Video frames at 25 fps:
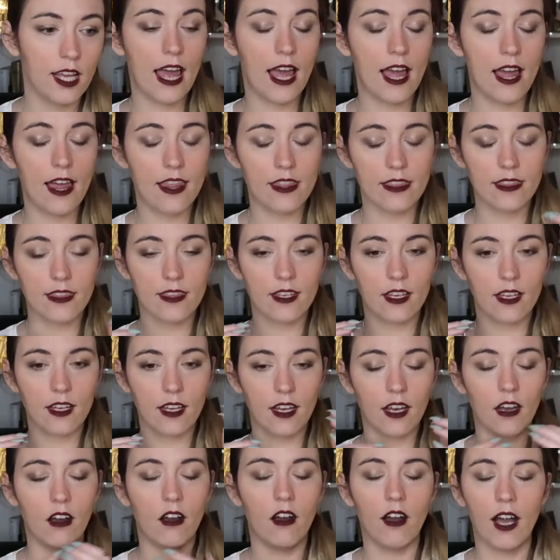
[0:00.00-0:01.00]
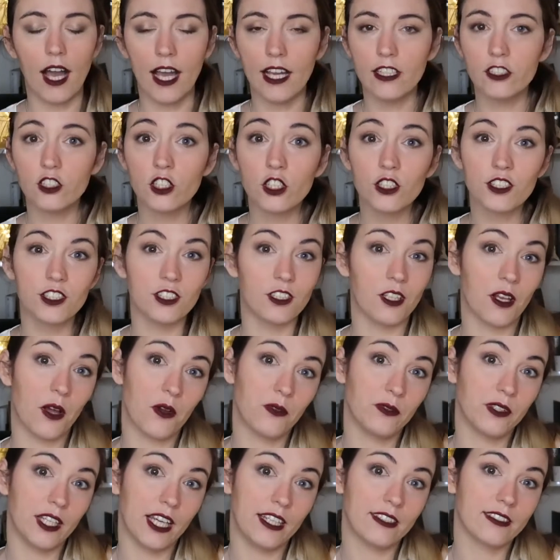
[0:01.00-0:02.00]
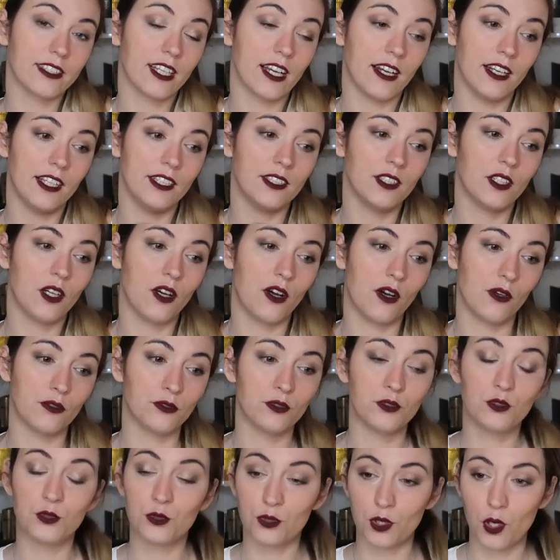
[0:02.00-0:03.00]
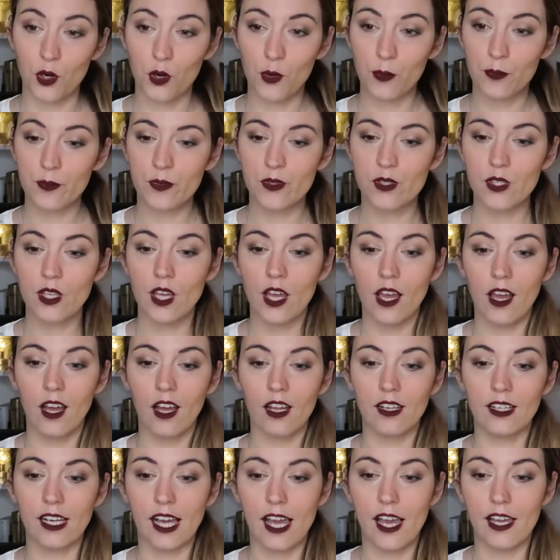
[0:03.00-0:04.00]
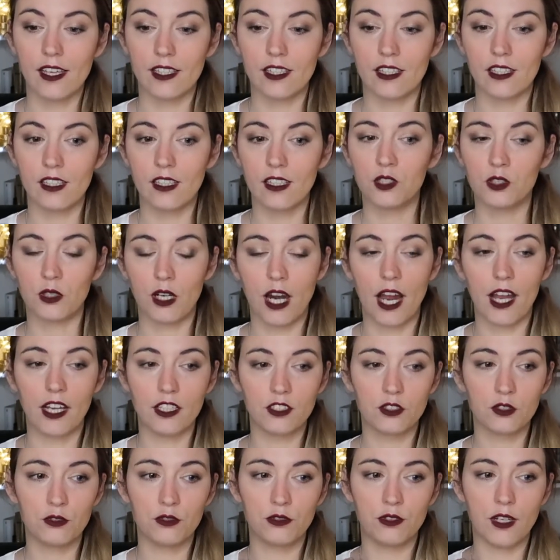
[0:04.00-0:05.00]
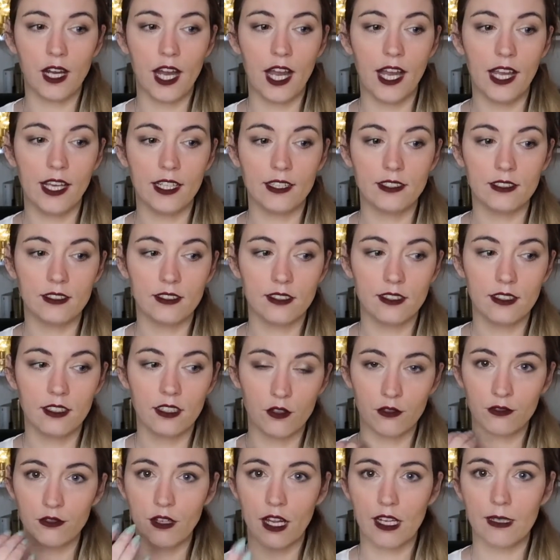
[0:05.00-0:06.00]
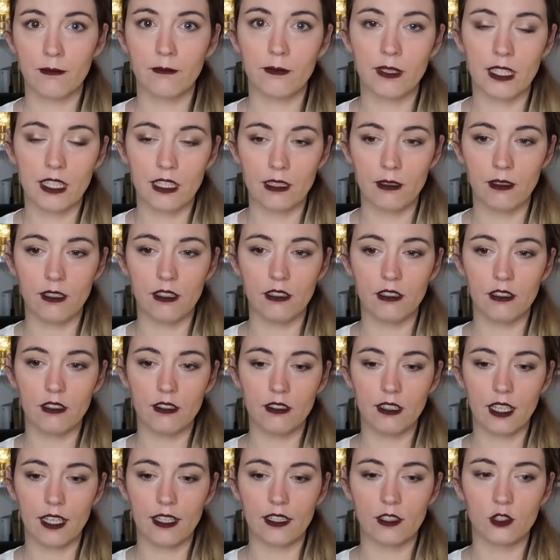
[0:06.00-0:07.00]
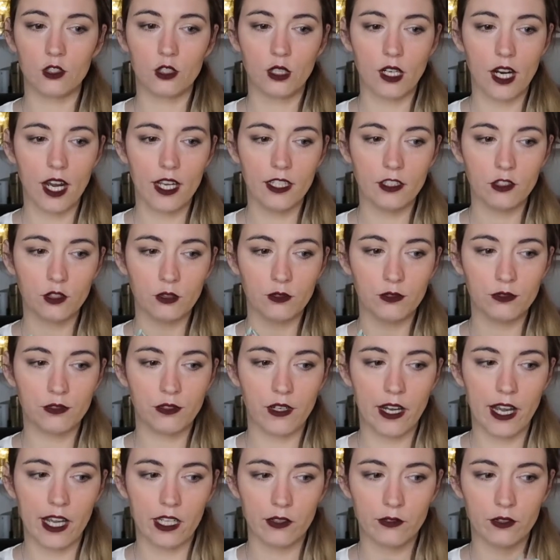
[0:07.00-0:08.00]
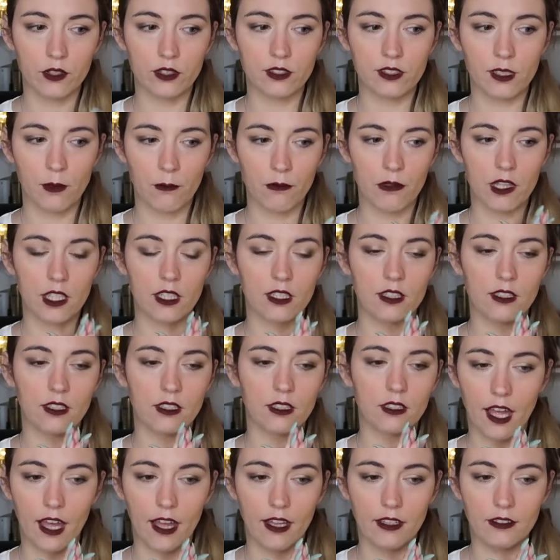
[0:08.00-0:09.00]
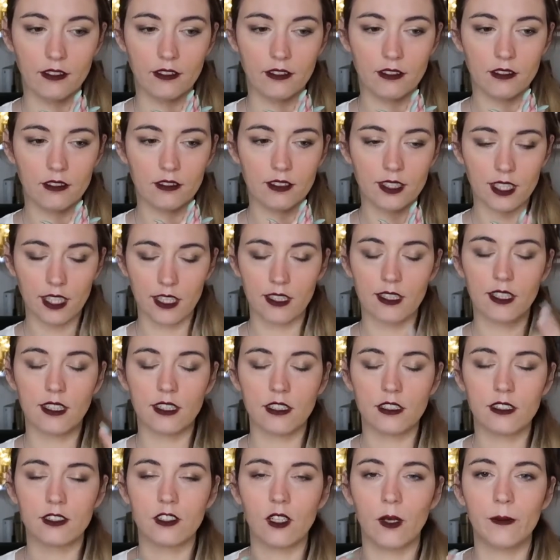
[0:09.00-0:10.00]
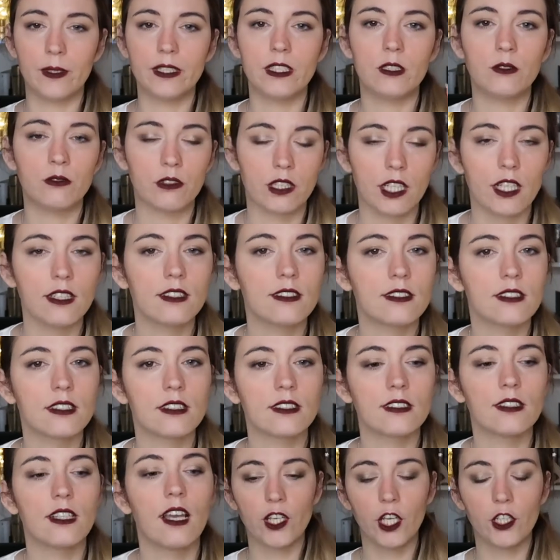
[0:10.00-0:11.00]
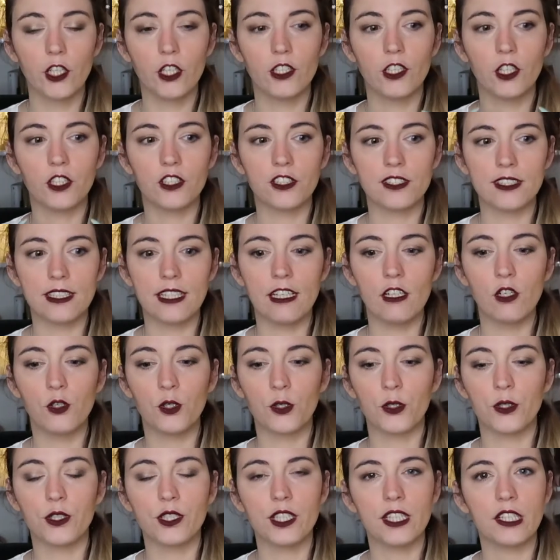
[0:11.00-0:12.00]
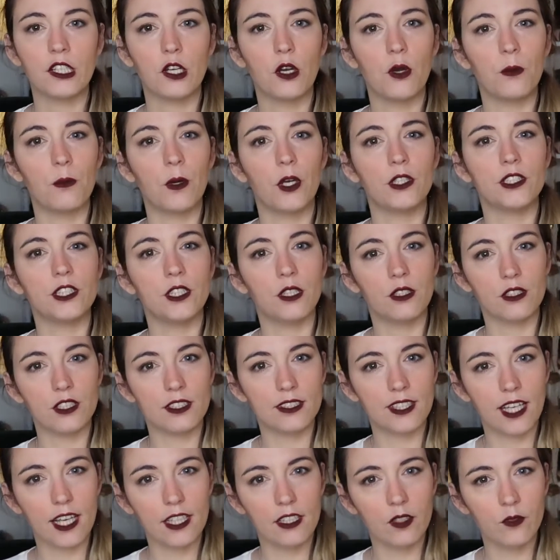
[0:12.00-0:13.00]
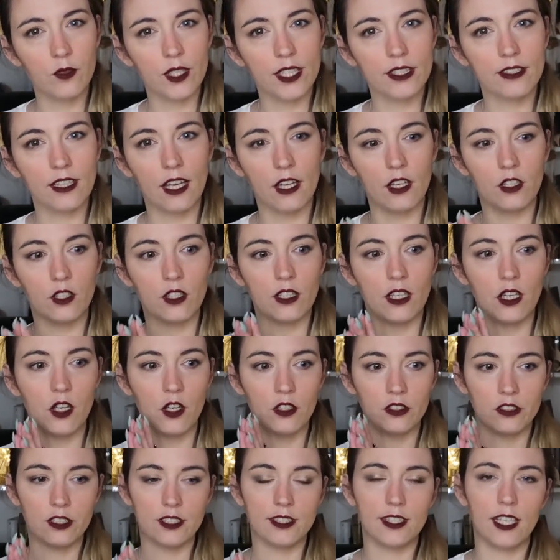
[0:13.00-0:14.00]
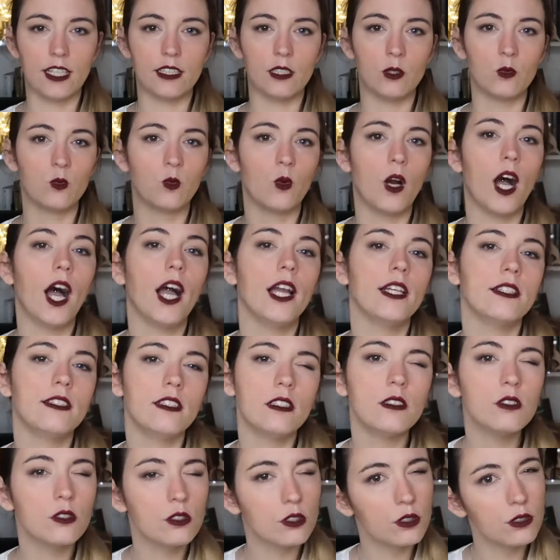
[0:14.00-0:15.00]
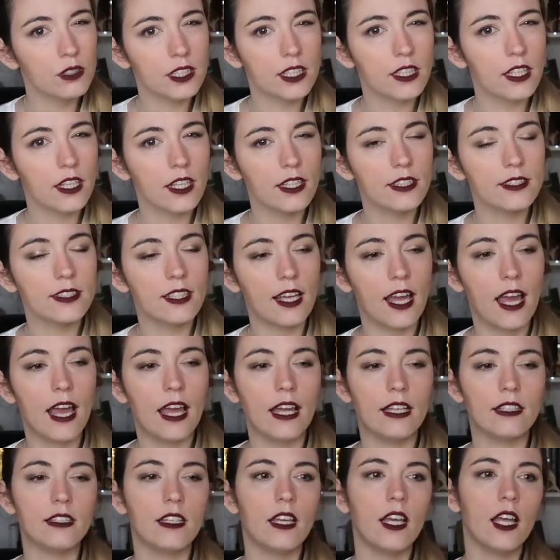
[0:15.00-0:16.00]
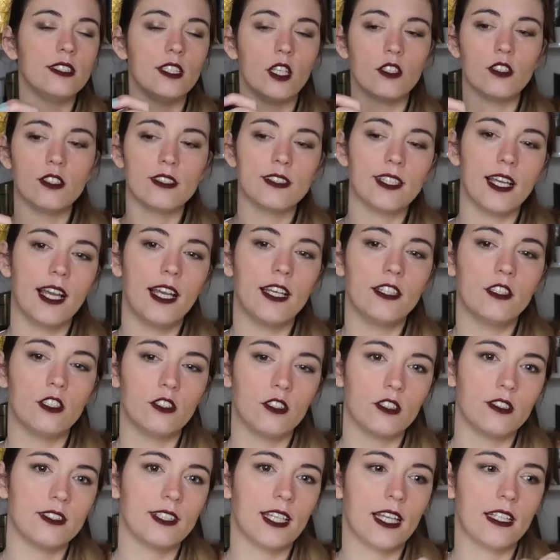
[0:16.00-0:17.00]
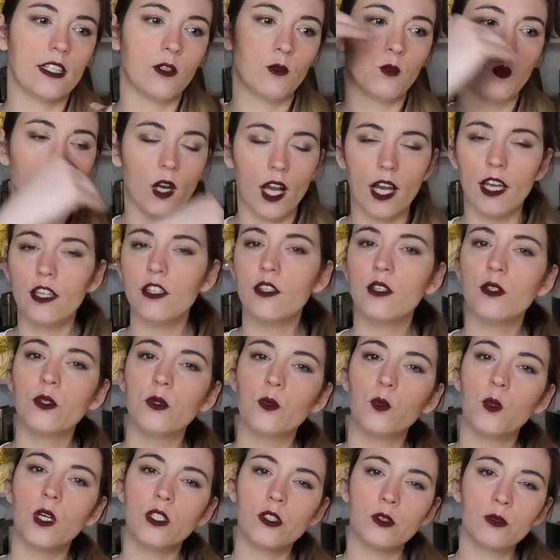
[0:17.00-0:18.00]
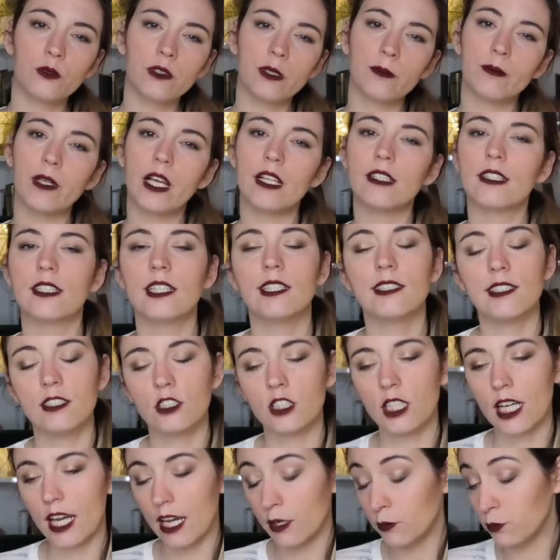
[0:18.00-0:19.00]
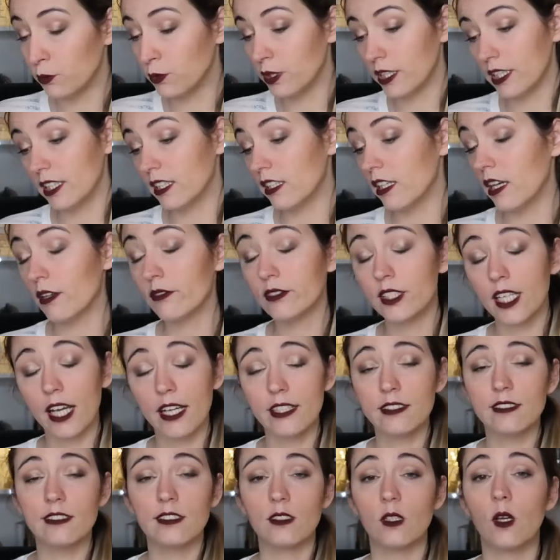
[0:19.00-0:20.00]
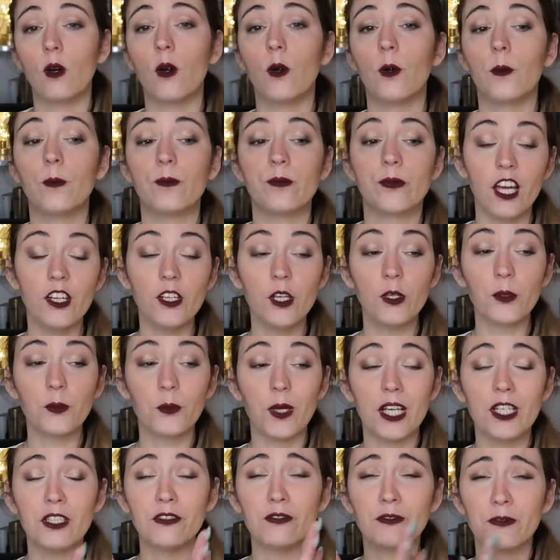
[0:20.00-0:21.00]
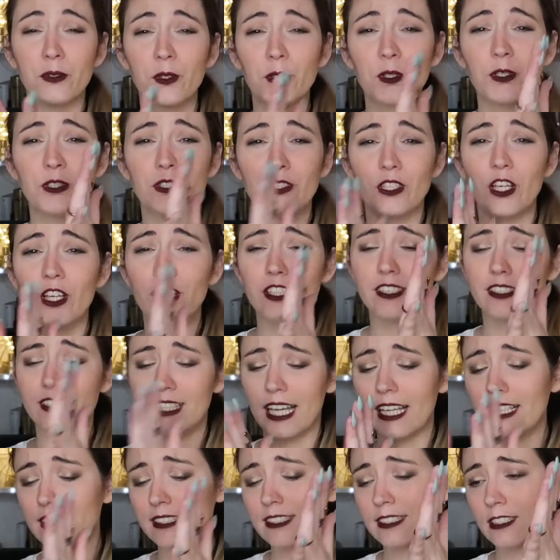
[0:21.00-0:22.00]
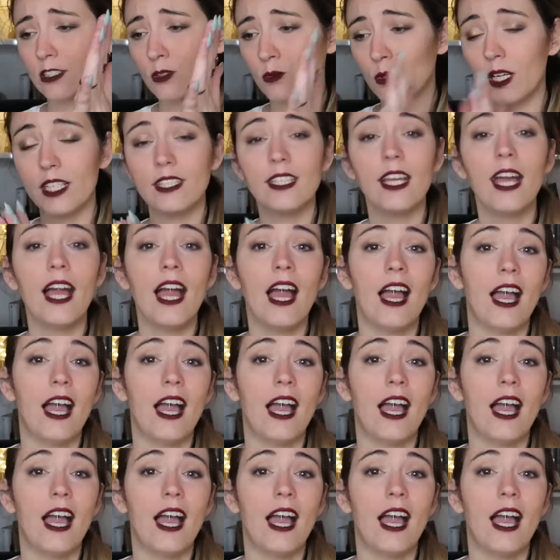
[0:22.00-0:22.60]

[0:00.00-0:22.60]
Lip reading: And I just love that kind of tropes, like trying to find a family, like trying to fight for something and taking so many risks, you know, still learning about the other side of it and understanding why they're doing it, and the other side understanding why you want to rebel and etc. I really love that, so I cannot wait for the next one.